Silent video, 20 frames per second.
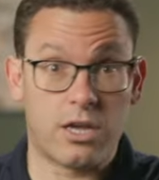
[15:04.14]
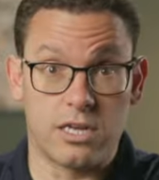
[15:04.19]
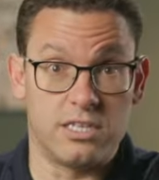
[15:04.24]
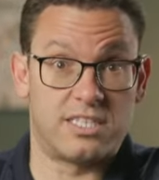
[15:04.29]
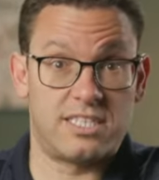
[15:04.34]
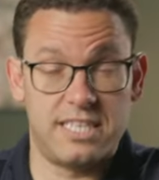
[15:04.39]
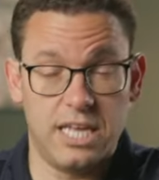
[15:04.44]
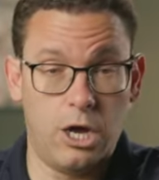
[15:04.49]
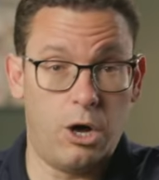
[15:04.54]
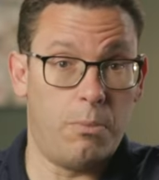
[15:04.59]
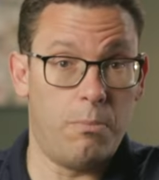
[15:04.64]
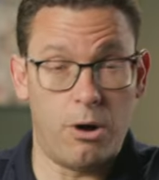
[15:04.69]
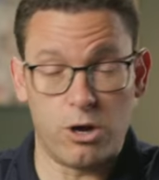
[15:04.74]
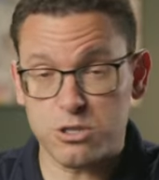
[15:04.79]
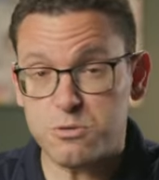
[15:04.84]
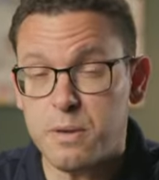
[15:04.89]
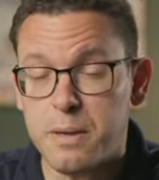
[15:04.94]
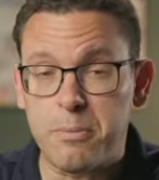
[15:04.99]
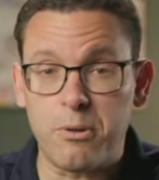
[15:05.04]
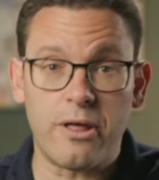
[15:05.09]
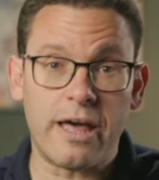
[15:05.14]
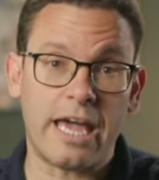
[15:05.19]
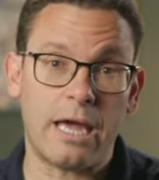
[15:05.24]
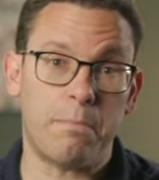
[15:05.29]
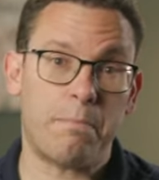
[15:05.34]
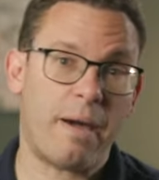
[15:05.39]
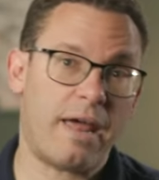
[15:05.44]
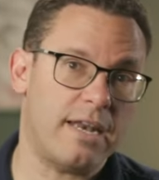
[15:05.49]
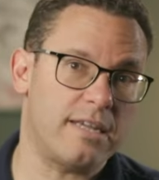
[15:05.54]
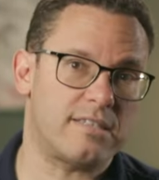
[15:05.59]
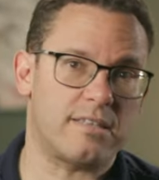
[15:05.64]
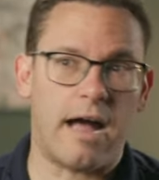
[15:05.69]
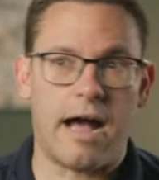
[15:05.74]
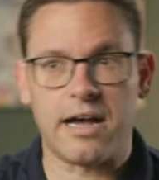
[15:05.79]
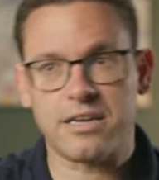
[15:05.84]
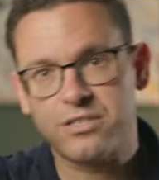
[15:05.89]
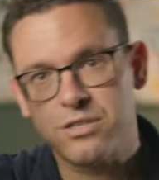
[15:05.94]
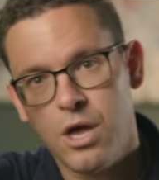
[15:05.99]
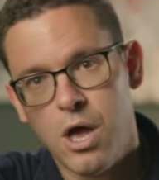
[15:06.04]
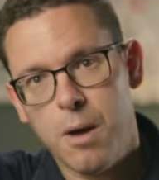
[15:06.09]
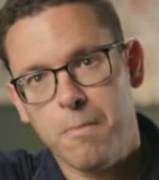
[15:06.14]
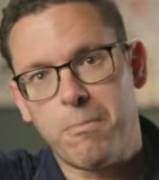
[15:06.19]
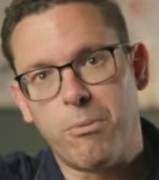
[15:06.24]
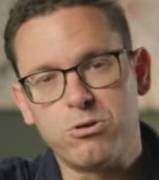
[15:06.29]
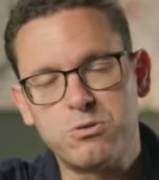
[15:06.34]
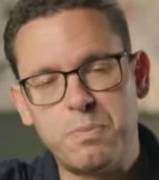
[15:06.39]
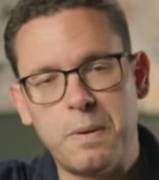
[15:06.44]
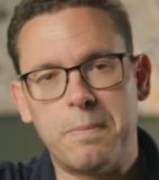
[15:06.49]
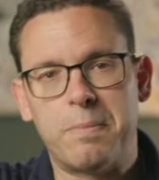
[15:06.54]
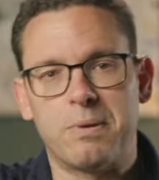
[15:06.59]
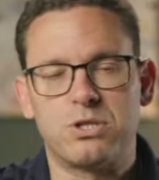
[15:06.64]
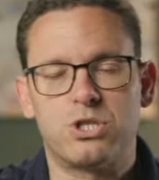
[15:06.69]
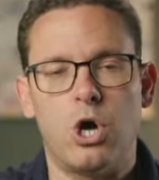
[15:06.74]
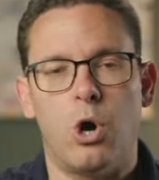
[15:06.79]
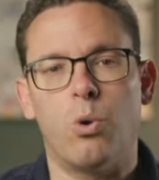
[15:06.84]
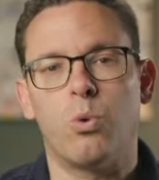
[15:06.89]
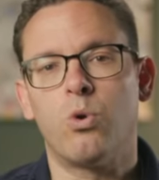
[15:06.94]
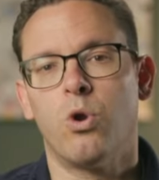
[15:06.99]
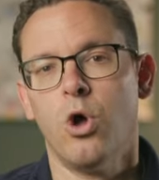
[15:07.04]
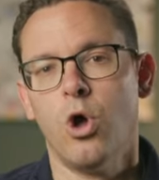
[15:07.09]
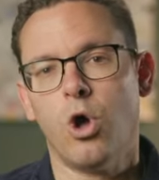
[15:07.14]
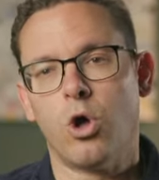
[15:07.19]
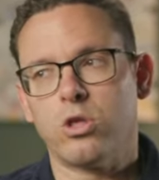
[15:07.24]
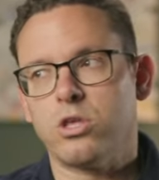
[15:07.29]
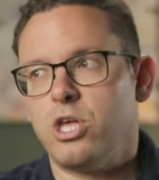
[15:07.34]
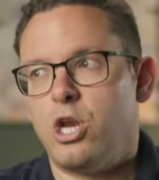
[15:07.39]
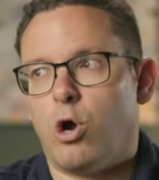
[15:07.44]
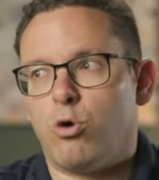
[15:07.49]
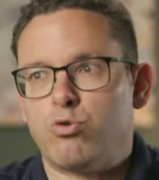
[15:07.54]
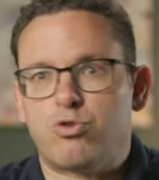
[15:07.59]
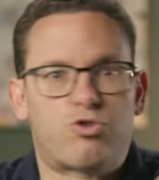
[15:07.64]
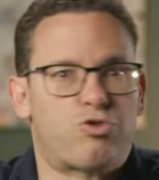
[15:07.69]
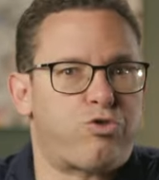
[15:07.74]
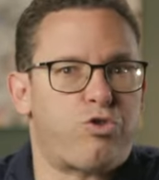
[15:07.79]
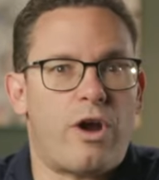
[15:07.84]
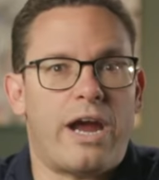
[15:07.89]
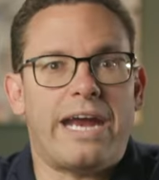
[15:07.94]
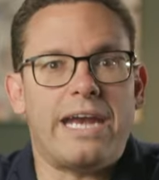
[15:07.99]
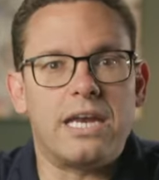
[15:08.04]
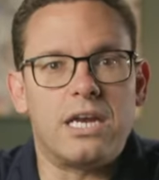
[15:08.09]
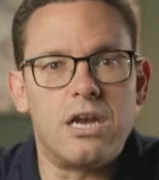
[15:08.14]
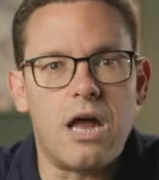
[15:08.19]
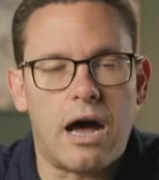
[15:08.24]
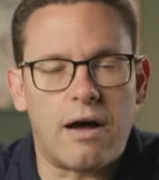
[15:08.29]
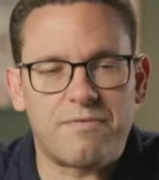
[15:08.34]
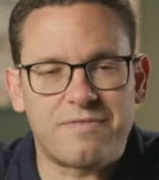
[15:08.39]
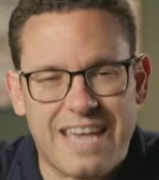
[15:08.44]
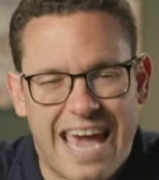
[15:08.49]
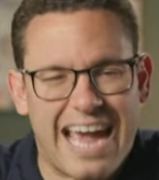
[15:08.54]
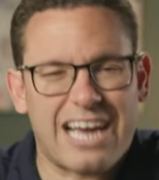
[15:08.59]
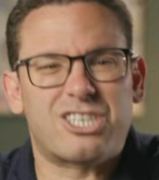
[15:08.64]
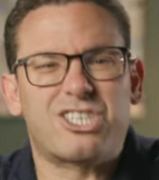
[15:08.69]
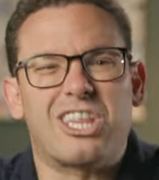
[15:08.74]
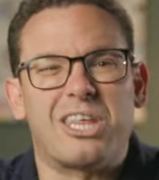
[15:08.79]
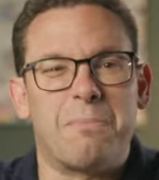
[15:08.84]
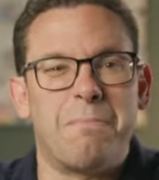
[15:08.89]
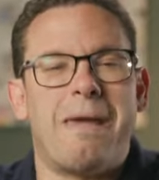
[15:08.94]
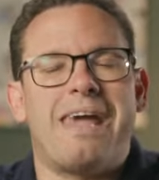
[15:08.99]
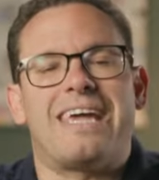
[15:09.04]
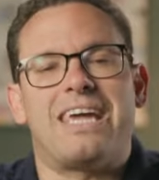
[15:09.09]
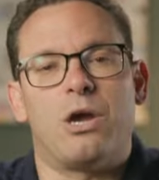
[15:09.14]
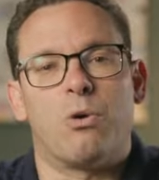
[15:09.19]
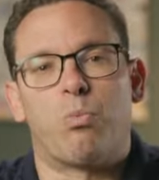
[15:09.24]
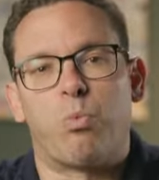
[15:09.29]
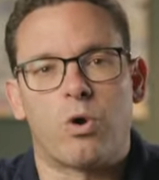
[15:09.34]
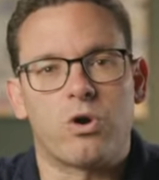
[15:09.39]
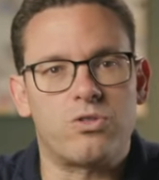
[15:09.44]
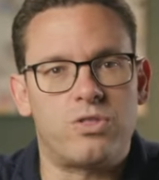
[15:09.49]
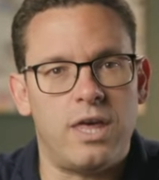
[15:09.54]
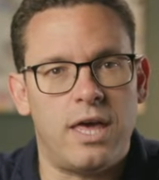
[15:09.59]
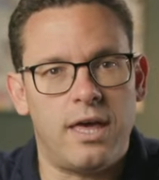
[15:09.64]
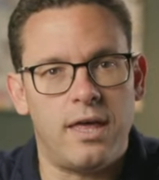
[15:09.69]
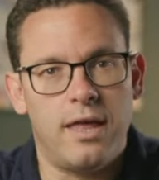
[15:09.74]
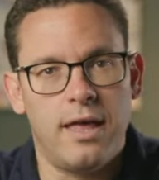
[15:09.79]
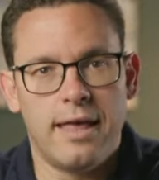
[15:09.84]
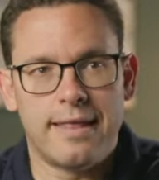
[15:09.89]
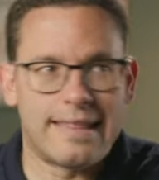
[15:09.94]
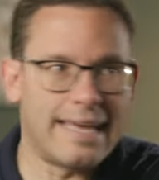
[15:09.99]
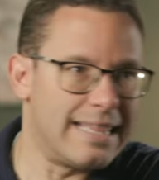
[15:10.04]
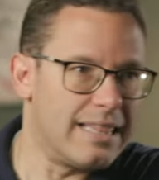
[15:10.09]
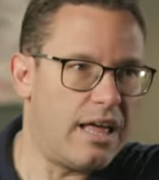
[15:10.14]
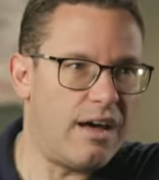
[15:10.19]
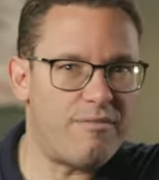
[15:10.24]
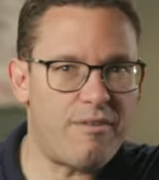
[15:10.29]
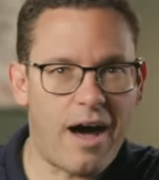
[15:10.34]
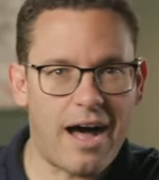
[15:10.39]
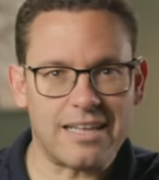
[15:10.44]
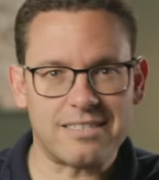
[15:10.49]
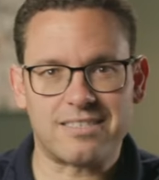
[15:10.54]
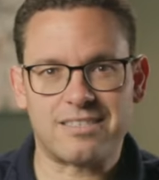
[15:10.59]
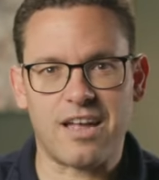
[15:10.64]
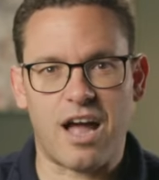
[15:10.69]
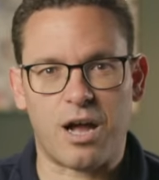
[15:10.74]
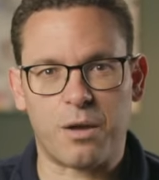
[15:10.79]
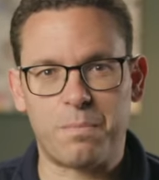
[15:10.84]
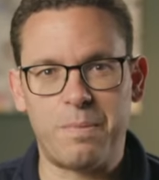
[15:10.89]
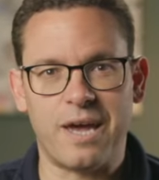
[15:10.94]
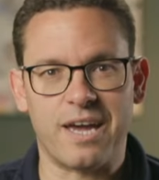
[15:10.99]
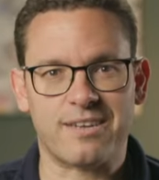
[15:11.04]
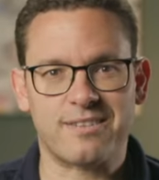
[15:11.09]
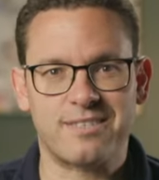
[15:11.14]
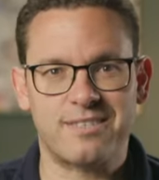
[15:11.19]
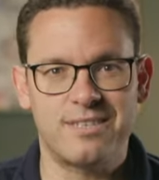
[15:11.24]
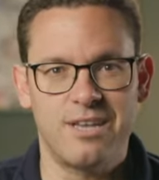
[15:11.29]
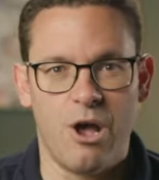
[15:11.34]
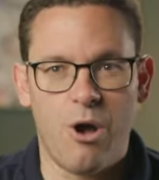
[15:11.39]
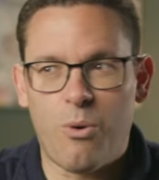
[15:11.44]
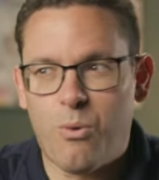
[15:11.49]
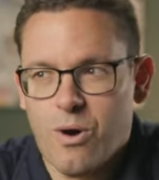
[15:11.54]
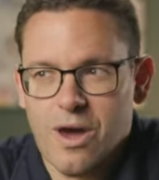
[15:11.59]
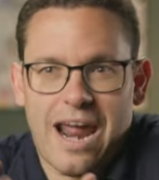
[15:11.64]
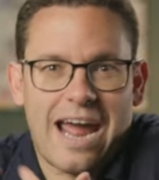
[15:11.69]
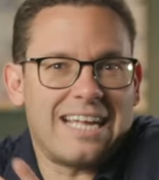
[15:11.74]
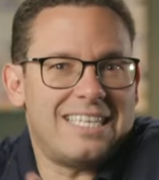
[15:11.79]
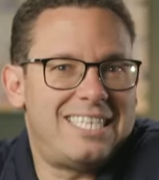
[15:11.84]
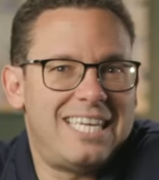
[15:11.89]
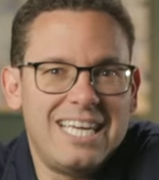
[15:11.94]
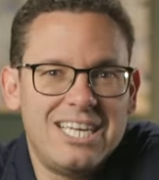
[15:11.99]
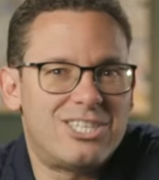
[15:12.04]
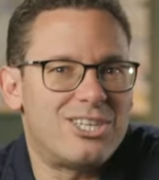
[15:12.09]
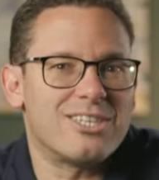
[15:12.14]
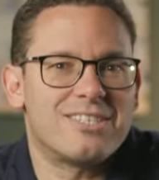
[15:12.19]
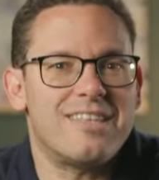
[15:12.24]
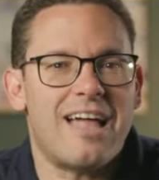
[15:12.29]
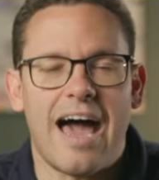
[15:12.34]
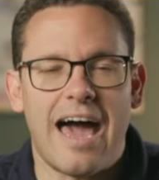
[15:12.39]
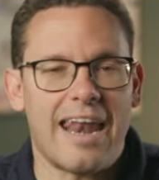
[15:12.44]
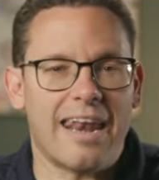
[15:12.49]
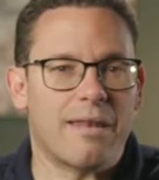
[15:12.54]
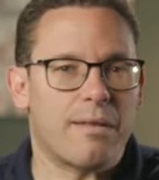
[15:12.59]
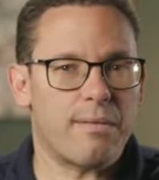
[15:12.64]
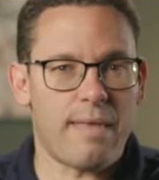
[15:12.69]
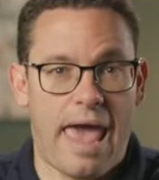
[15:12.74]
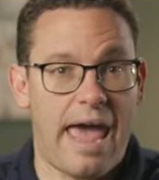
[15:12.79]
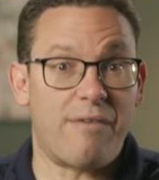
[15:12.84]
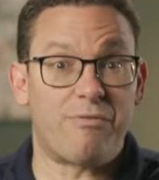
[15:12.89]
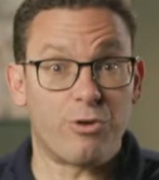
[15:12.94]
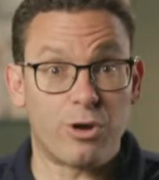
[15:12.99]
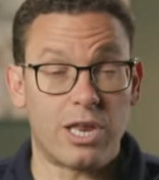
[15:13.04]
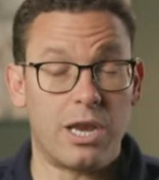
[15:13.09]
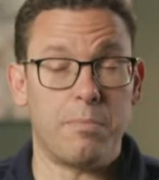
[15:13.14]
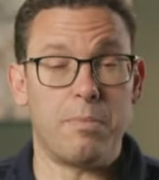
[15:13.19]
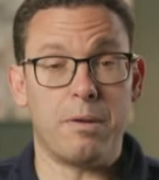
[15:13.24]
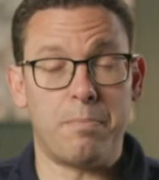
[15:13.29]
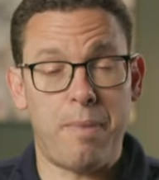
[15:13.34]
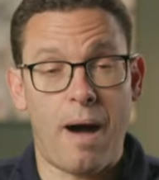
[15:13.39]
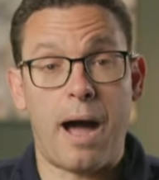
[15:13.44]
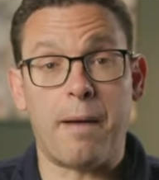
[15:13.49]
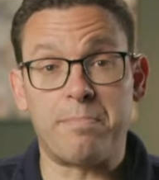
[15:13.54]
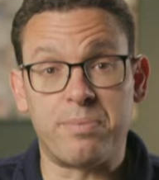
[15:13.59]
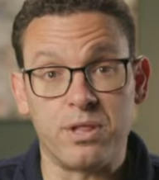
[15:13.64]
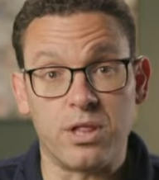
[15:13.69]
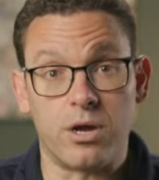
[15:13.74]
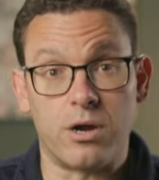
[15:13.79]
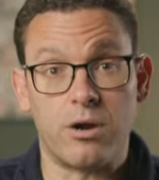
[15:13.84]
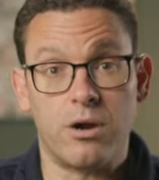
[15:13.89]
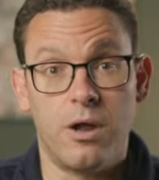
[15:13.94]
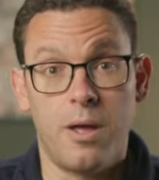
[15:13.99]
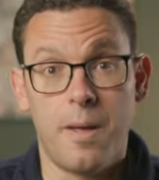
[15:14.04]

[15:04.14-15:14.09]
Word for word: because still most people hate penny stocks. Most people don't, you know, trade enough to actually make it worth it. They love hot stock picks. What I teach is not ever going to be popular.